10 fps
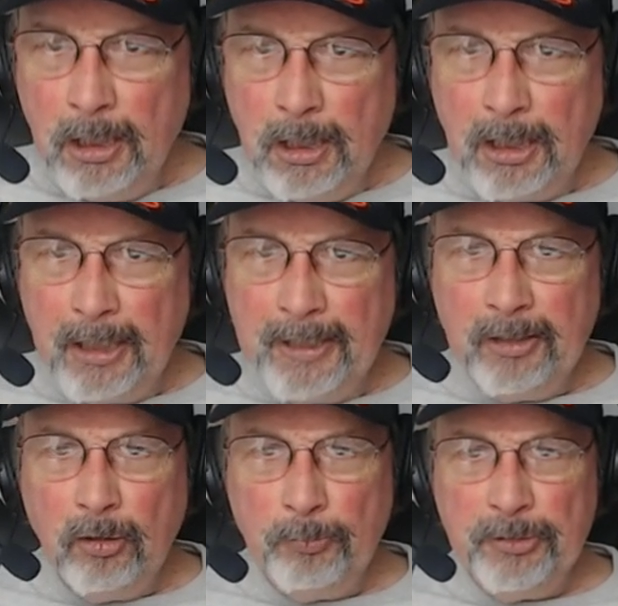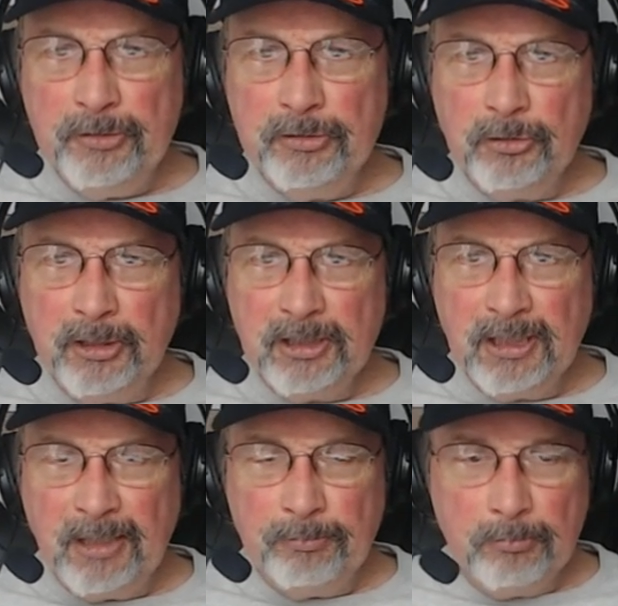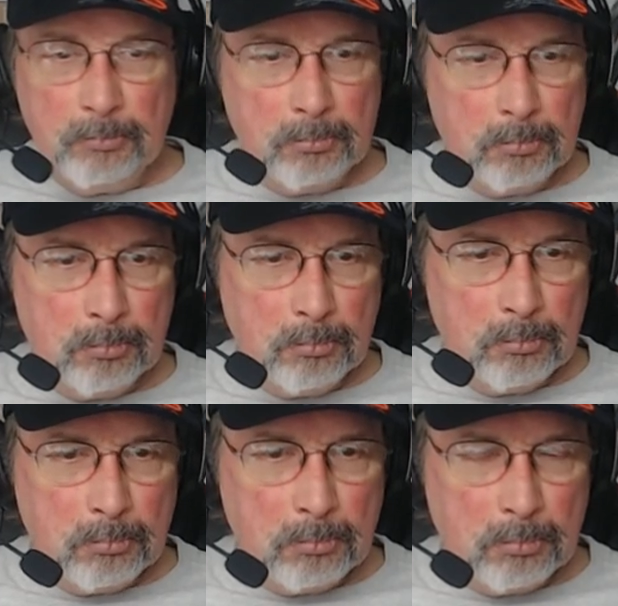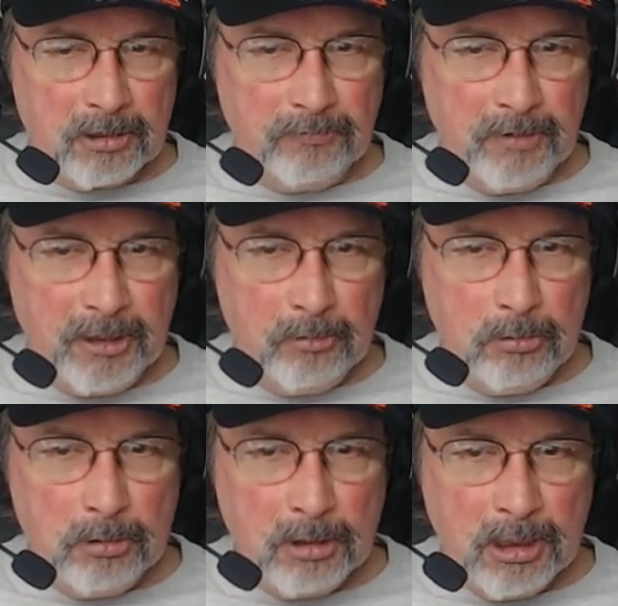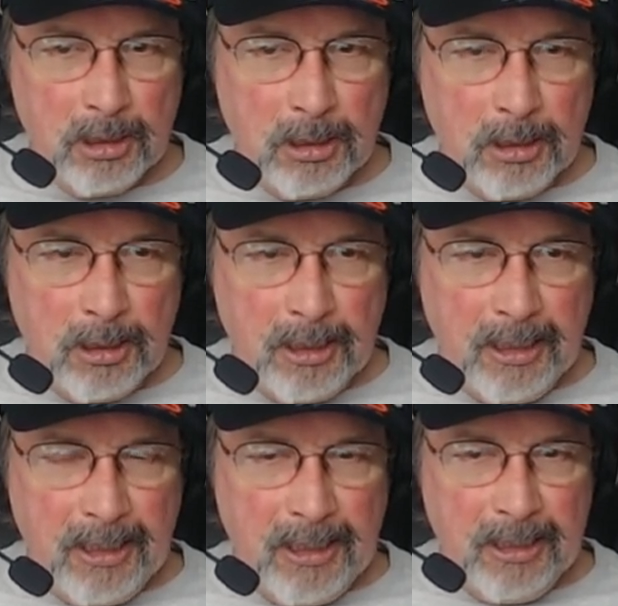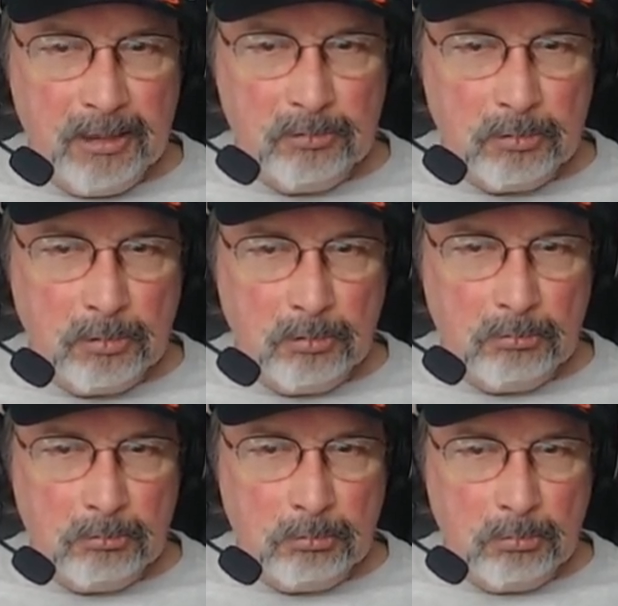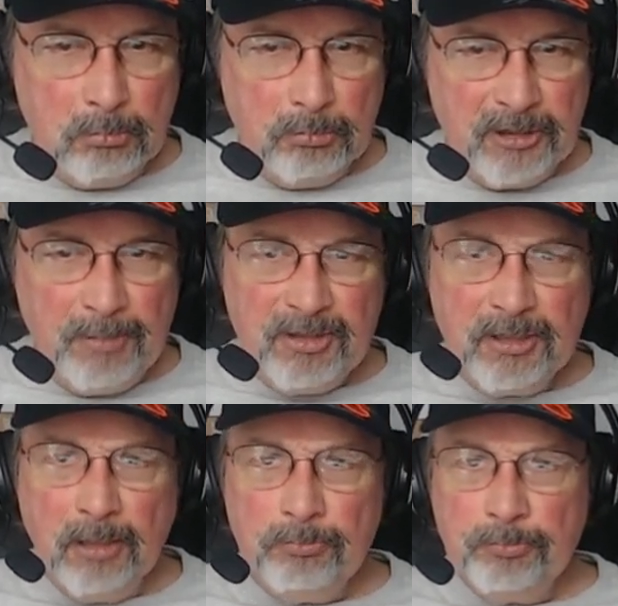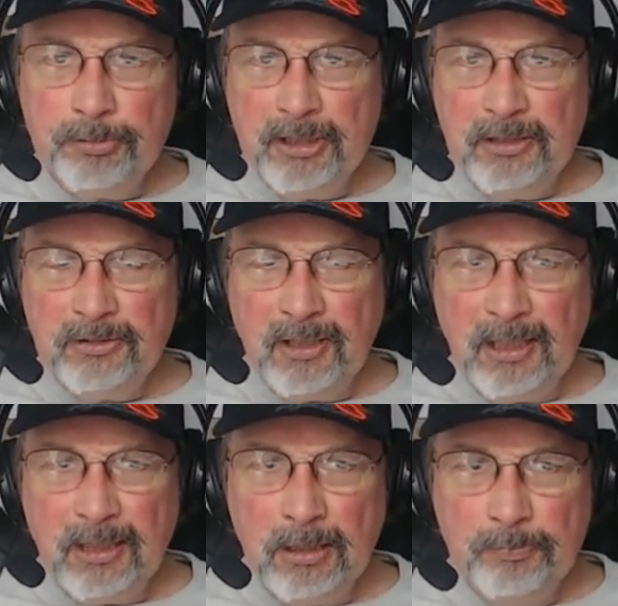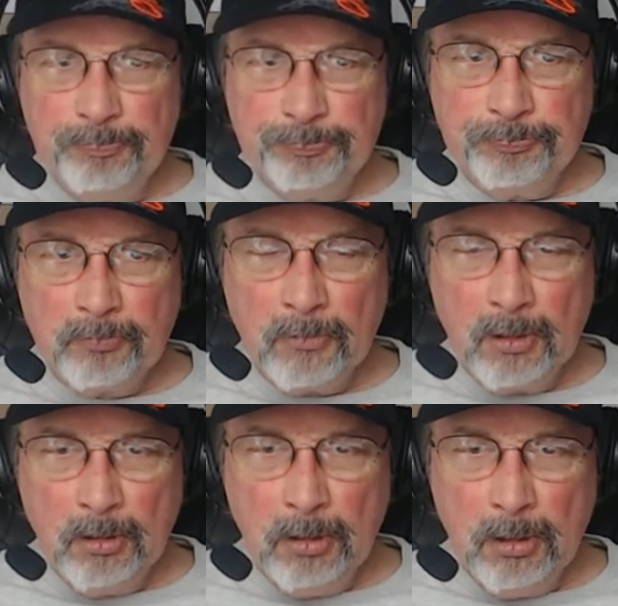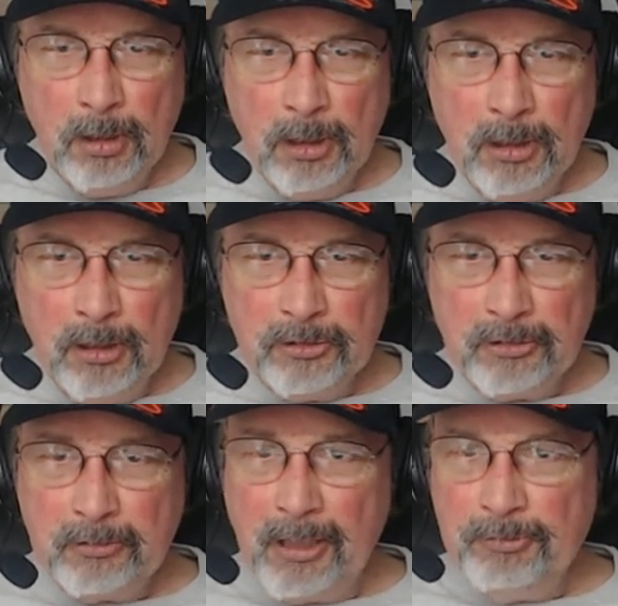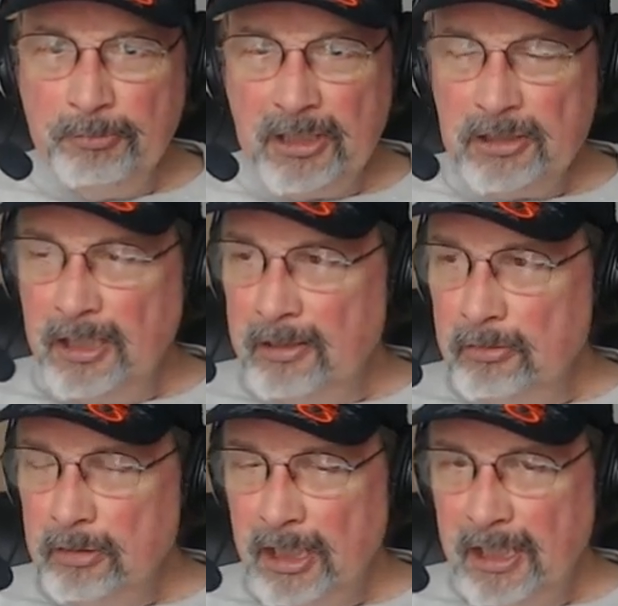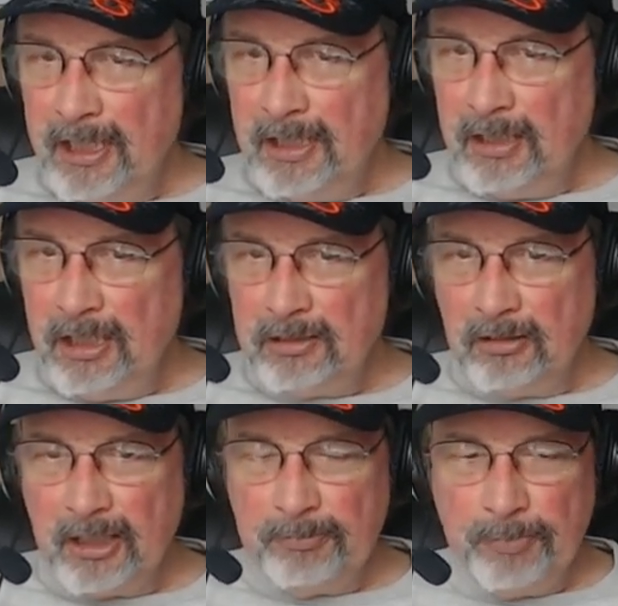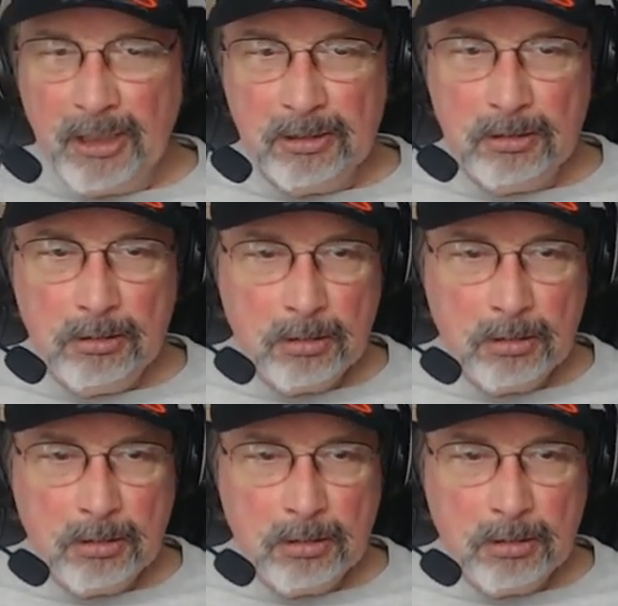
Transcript: I hope you enjoyed that this video. And same as him, please uh, subscribe to my channel and hit the like button.